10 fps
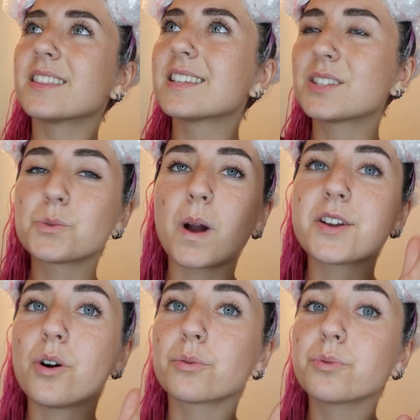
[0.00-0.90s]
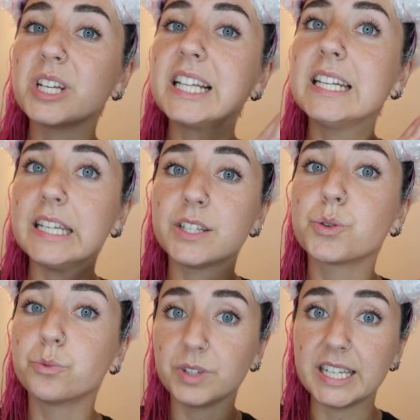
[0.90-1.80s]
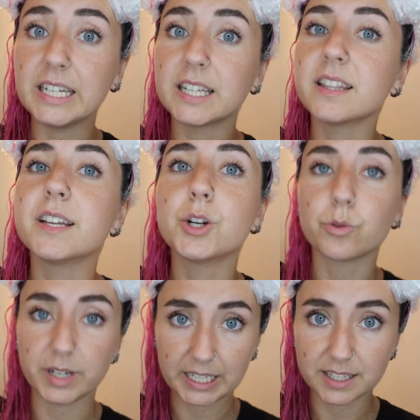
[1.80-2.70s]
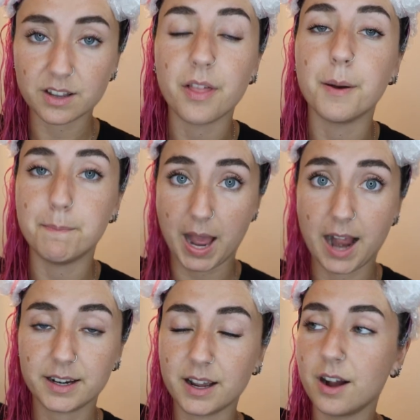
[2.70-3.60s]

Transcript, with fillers: This is why y'all really need to read the ingredients on the back,